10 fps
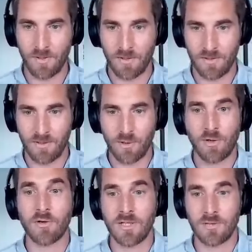uh,
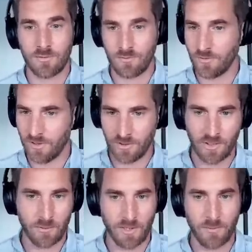according to your
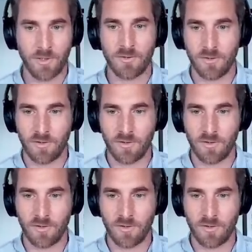requirement,